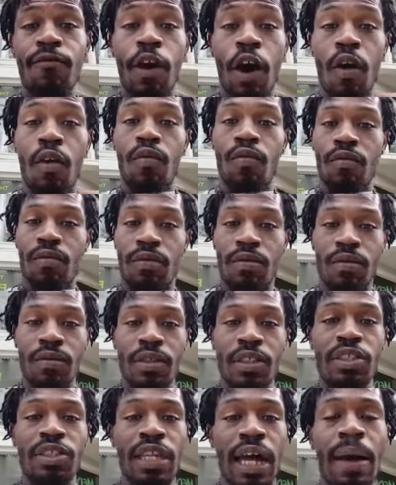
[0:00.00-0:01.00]
fought
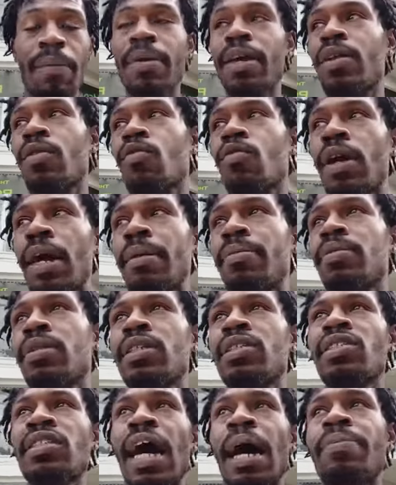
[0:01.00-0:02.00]
to stop getting raped,
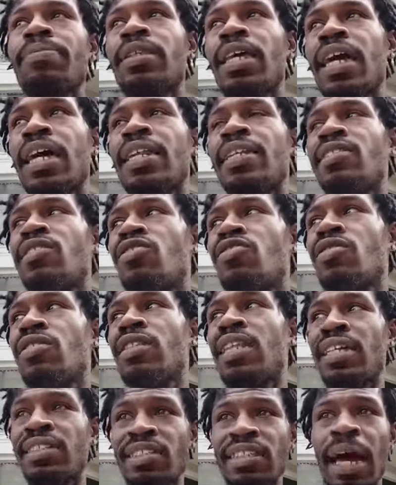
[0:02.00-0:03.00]
to stop
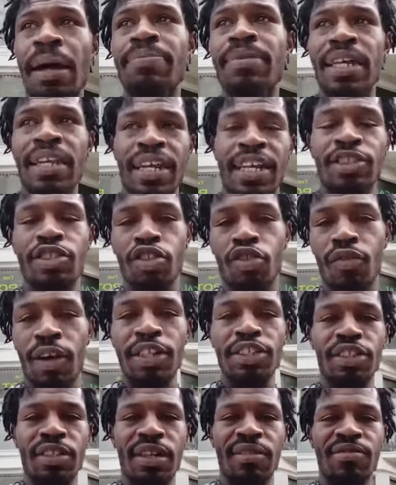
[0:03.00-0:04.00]
that that stop that
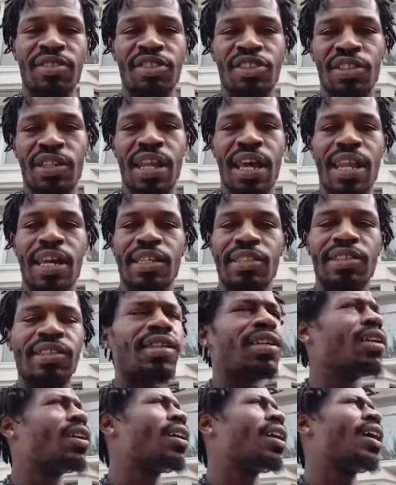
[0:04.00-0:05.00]
integration of the genetics.
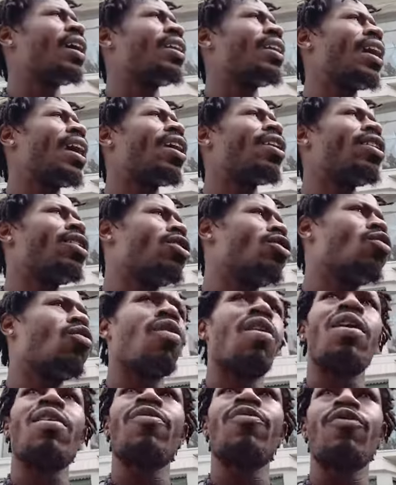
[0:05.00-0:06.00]
And now here
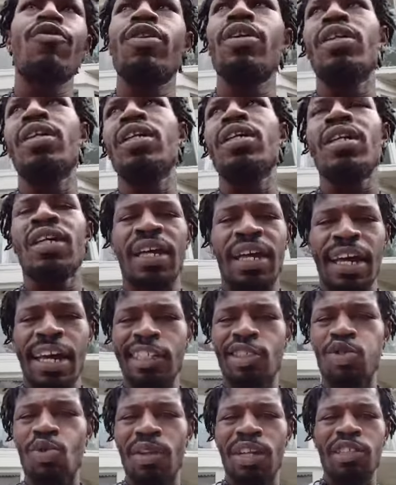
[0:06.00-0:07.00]
you are freely
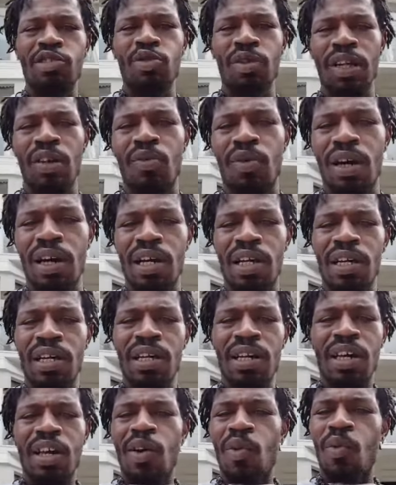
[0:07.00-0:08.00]
in
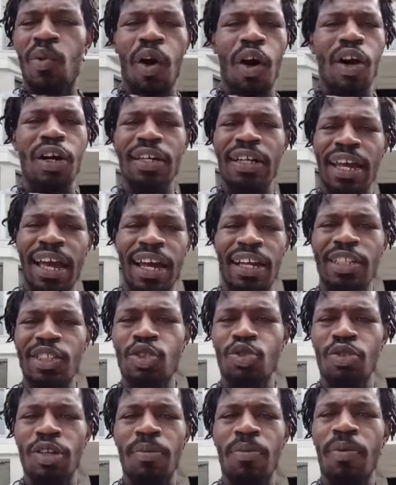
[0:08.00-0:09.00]
2021, walking down the
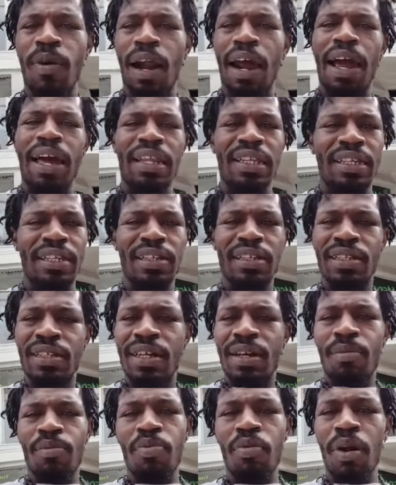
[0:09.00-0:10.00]
street proudly,
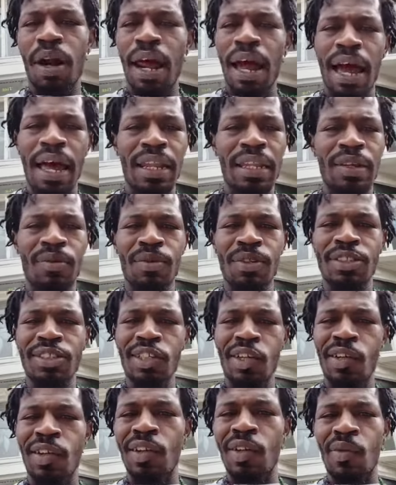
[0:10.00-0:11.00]
proudly
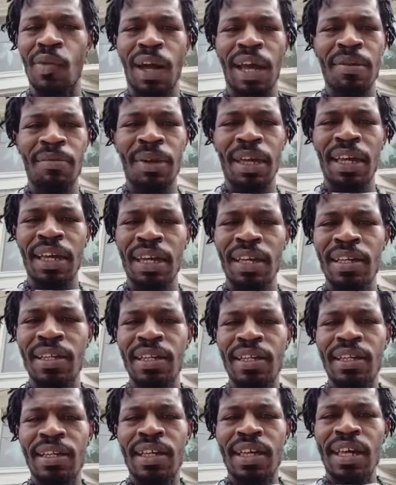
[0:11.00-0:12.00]
with your little white man.
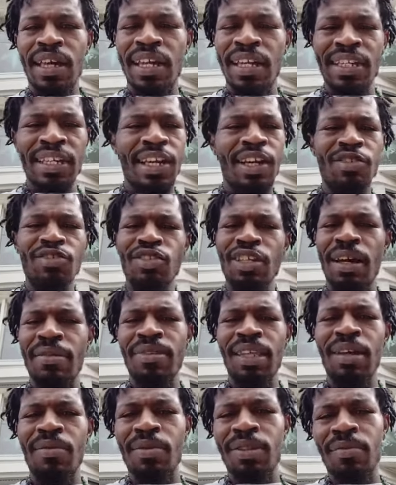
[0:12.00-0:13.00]
And it goes the
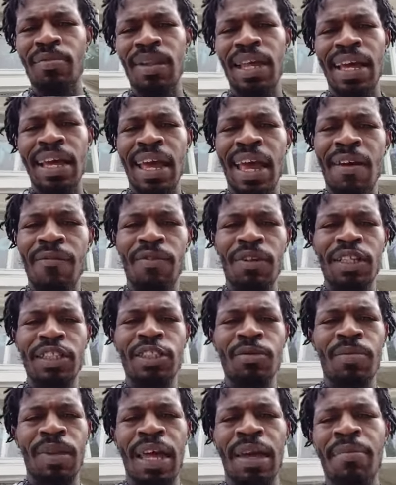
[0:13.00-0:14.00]
same thing with the black
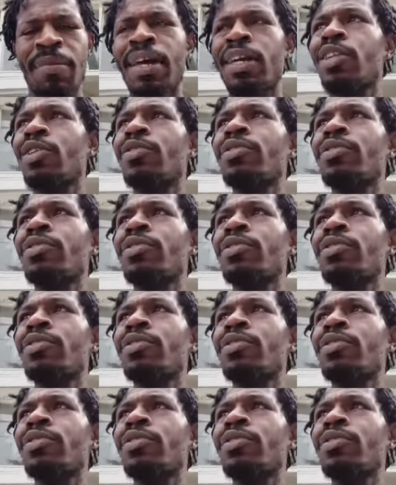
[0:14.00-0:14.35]
athletes. The black men